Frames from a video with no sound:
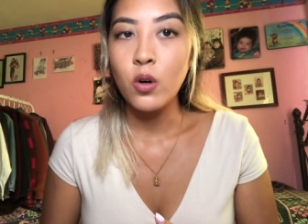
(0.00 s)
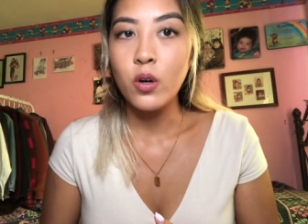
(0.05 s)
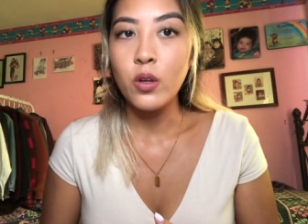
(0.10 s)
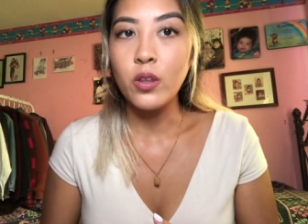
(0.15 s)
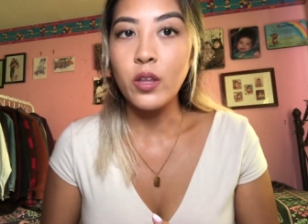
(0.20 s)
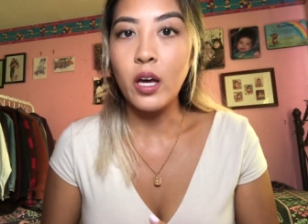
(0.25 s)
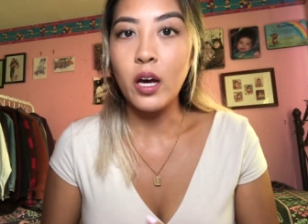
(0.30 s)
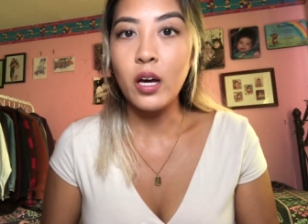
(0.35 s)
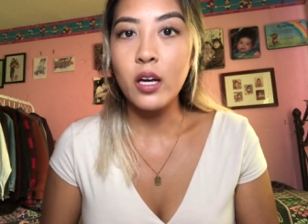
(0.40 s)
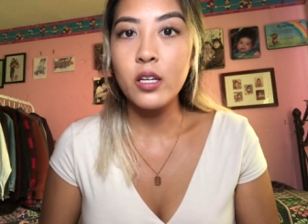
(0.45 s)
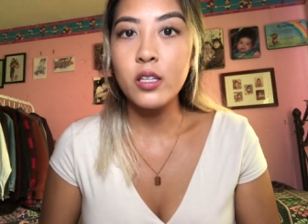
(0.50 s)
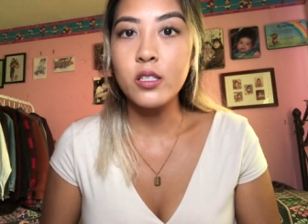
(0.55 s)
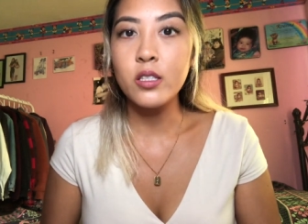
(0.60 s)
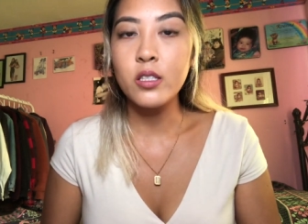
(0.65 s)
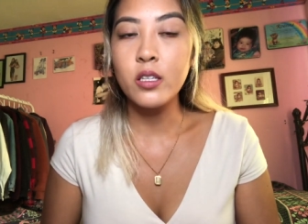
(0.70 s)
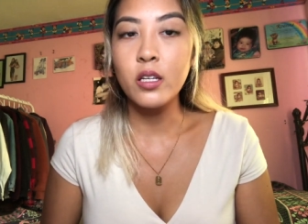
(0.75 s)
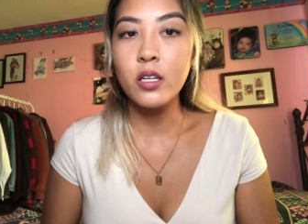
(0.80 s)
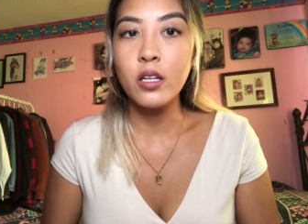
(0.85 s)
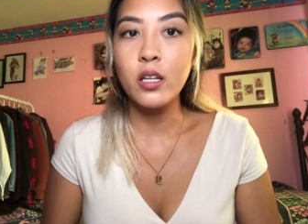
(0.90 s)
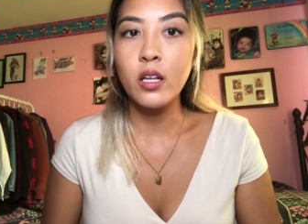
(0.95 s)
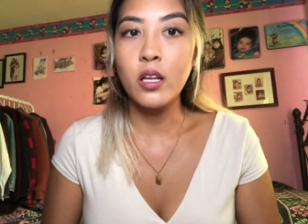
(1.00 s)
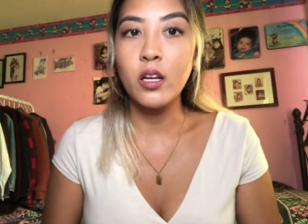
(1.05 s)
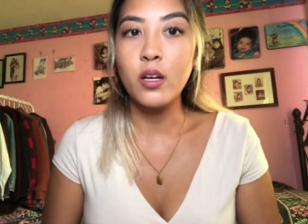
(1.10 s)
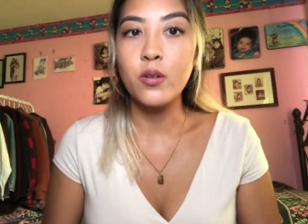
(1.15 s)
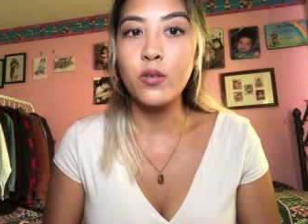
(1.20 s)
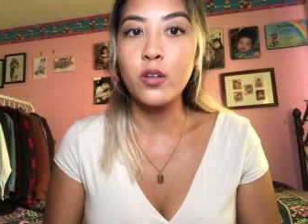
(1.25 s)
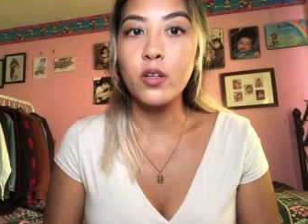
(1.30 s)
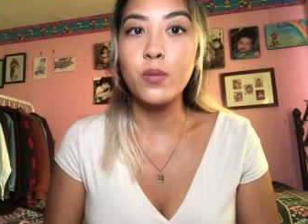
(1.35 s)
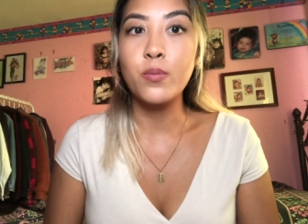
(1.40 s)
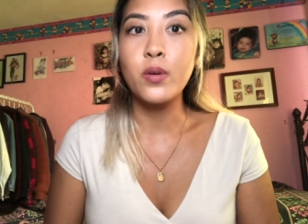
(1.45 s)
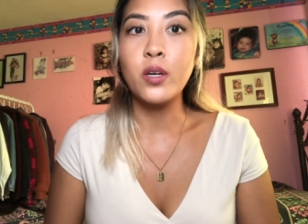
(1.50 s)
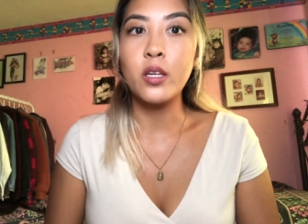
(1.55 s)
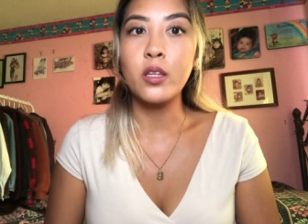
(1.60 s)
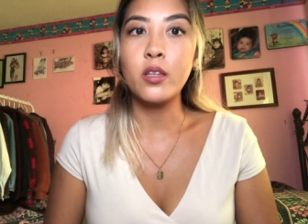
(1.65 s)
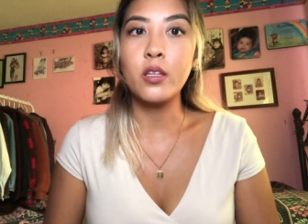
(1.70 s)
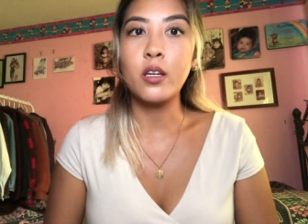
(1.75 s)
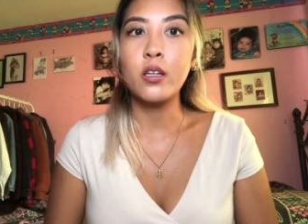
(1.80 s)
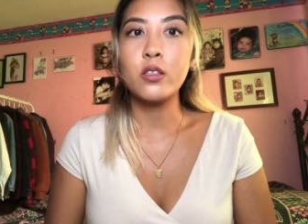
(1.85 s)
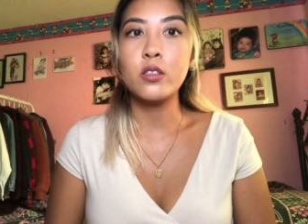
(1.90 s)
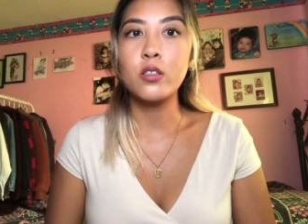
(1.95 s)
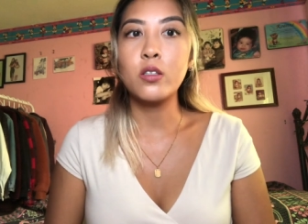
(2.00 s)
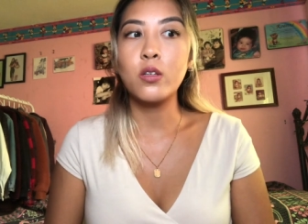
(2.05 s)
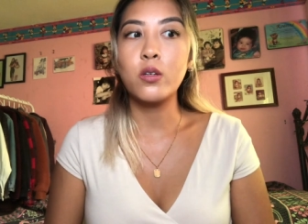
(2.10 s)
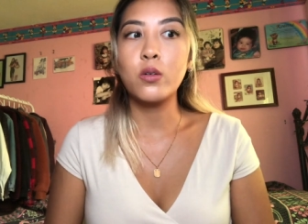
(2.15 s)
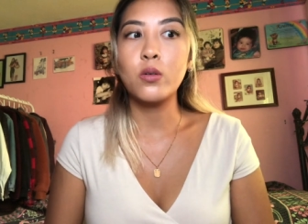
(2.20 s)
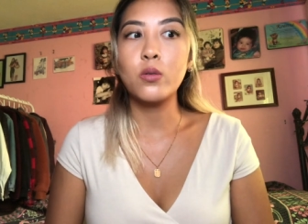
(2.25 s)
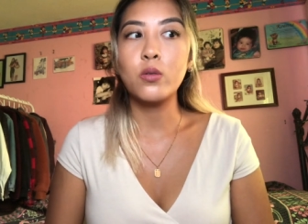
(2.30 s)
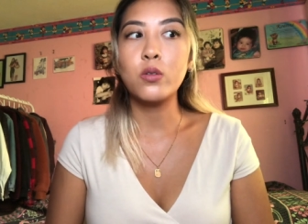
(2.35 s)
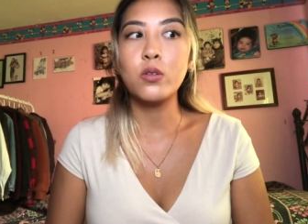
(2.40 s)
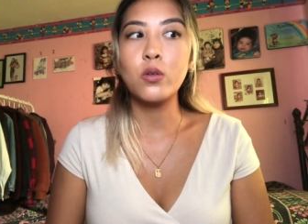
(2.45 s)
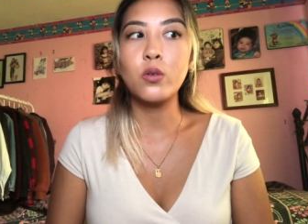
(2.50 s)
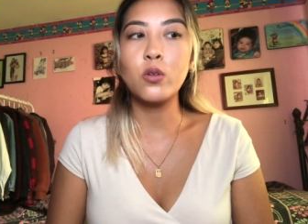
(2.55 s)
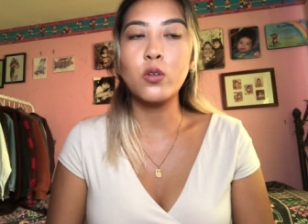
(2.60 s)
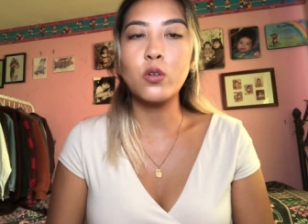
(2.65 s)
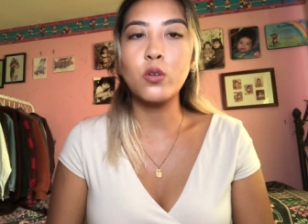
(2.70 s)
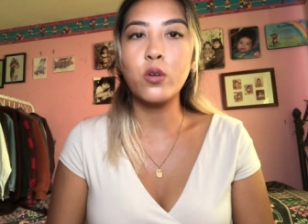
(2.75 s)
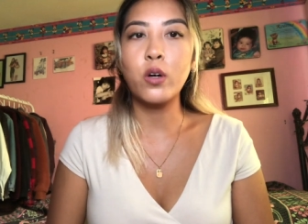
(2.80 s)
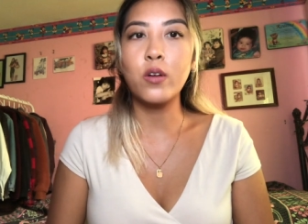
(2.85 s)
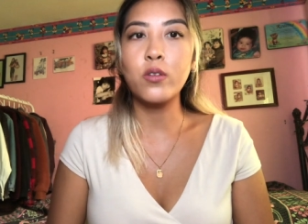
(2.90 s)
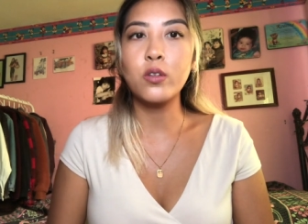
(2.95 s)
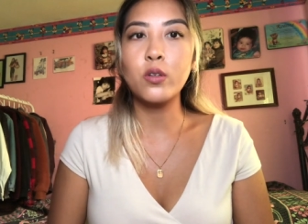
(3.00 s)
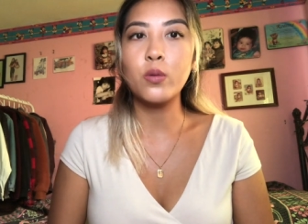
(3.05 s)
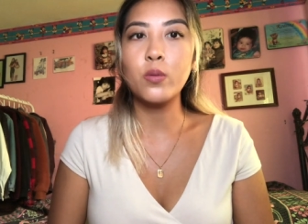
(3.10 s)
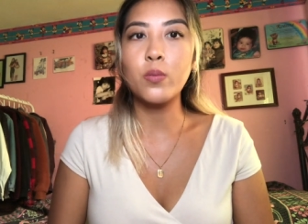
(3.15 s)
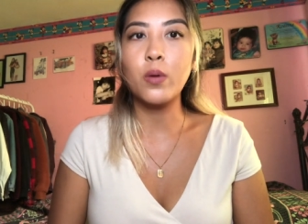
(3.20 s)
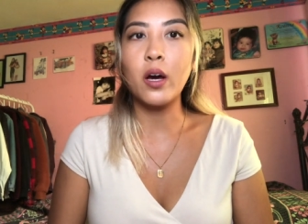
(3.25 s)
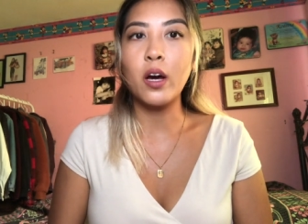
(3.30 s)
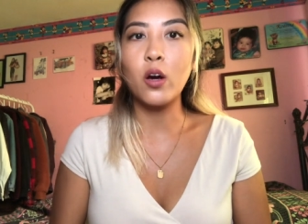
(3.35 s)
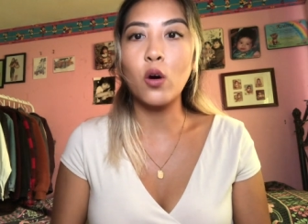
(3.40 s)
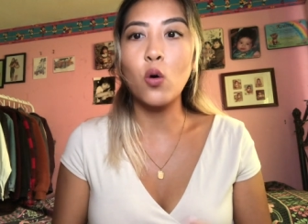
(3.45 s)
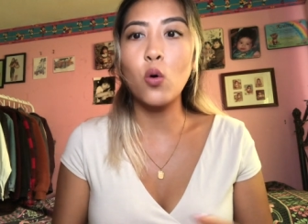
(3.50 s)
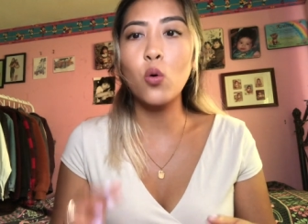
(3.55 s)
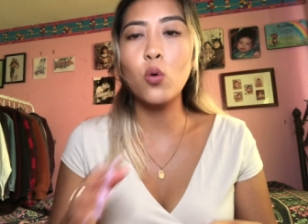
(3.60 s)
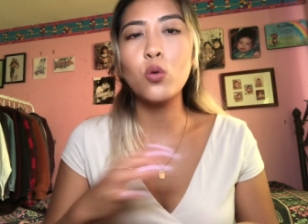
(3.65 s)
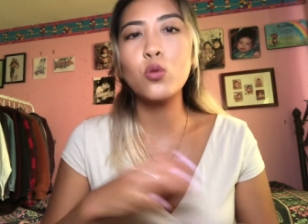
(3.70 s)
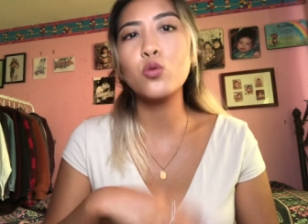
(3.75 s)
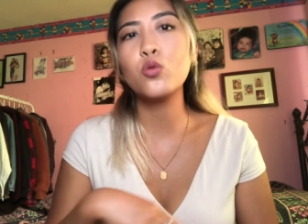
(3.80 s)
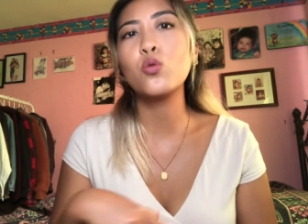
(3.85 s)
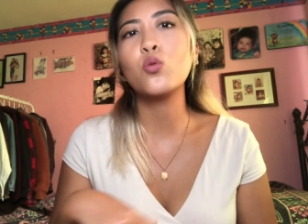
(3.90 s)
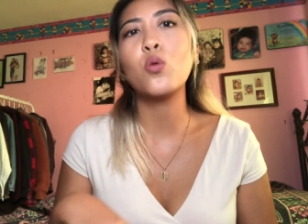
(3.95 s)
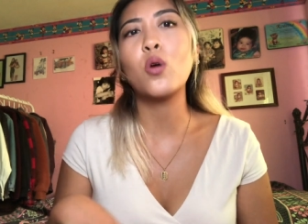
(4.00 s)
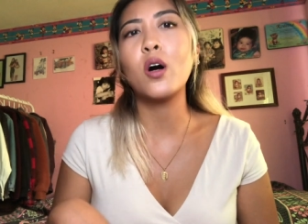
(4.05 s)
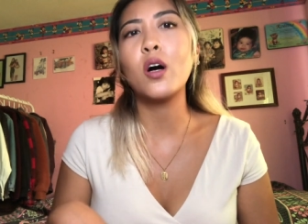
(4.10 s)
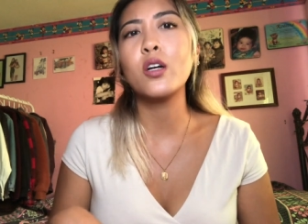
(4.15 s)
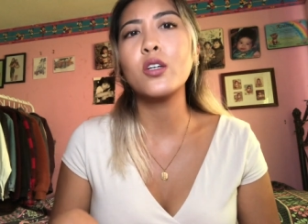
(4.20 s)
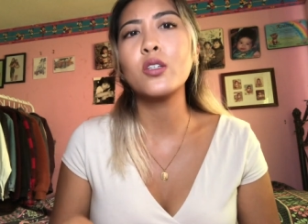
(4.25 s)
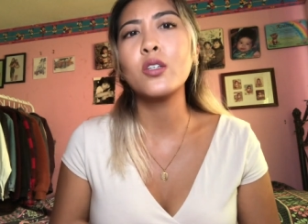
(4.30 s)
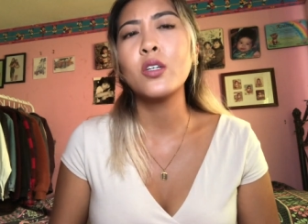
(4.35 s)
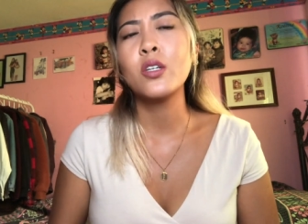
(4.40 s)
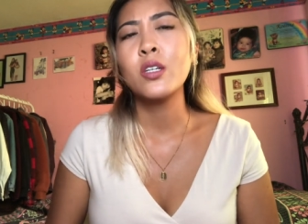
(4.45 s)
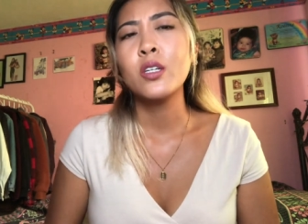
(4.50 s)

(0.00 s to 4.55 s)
that's a really big thing too. So you don't have to buy a whole new watch